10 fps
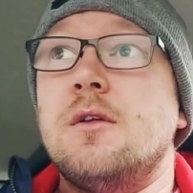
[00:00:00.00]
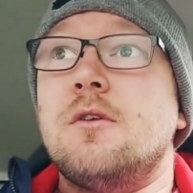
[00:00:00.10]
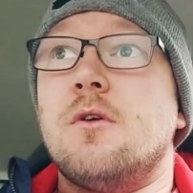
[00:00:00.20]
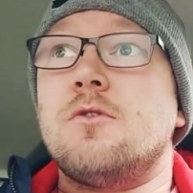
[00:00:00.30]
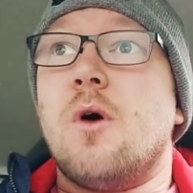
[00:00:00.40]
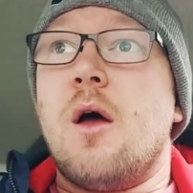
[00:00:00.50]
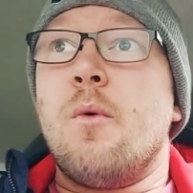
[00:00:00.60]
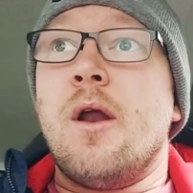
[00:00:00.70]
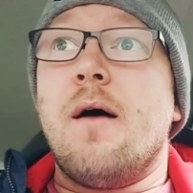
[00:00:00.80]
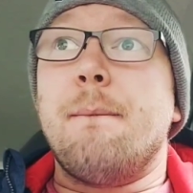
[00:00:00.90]
so, so I
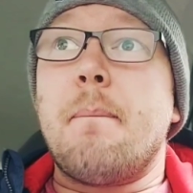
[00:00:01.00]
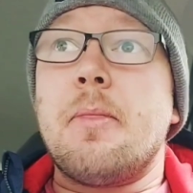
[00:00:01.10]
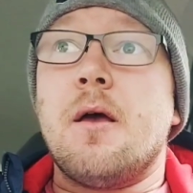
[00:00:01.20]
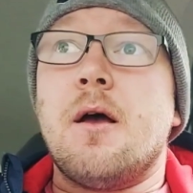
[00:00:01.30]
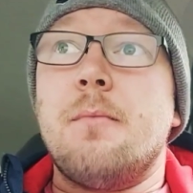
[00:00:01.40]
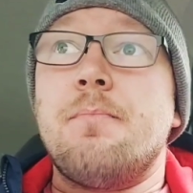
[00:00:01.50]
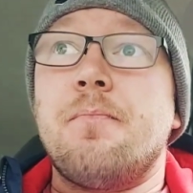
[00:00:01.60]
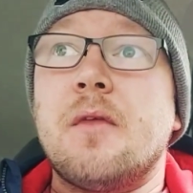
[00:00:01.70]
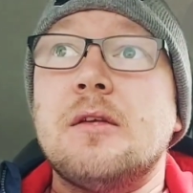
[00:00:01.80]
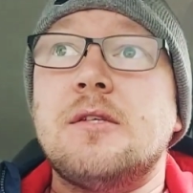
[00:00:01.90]
wanna uh,
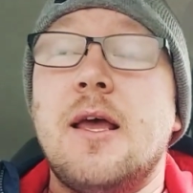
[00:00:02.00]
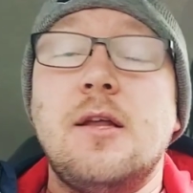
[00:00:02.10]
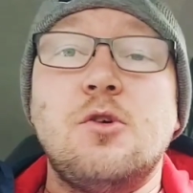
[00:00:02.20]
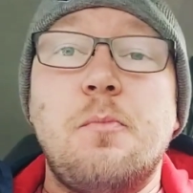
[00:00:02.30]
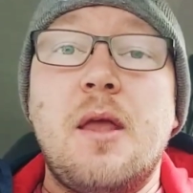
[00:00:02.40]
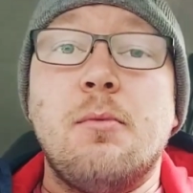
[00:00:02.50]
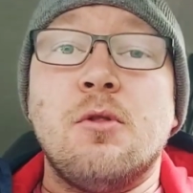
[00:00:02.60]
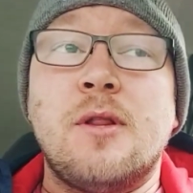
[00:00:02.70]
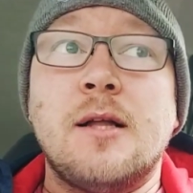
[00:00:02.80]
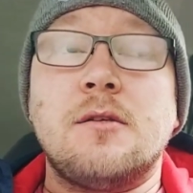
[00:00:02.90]
say to people
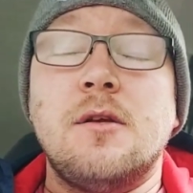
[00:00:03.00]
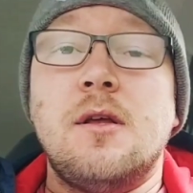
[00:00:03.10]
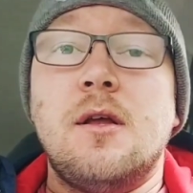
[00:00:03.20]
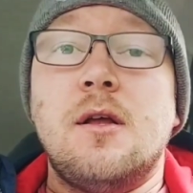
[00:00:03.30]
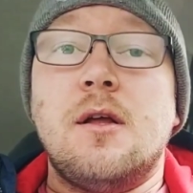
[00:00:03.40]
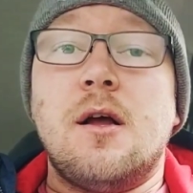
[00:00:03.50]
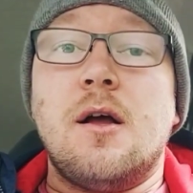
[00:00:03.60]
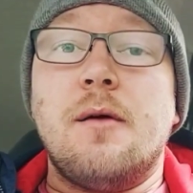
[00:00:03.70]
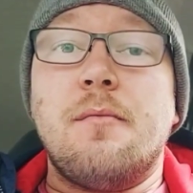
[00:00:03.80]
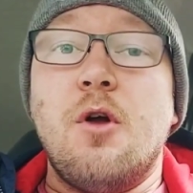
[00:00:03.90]
that
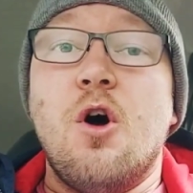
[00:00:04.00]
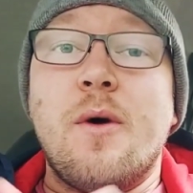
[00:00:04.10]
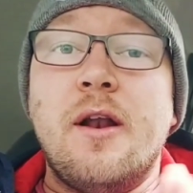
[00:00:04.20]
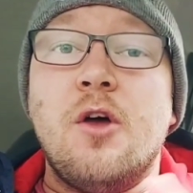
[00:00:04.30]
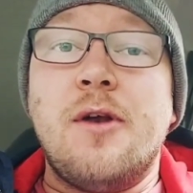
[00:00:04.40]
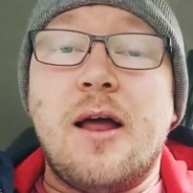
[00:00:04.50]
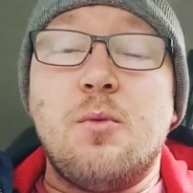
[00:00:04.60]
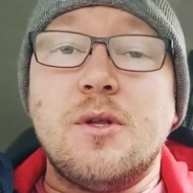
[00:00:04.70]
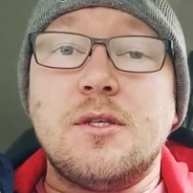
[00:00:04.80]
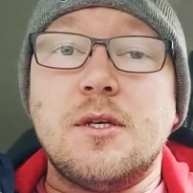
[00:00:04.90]
um, go and learn
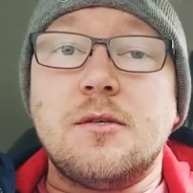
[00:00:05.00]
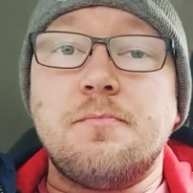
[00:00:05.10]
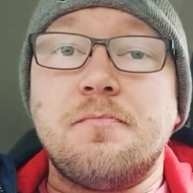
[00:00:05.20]
languages.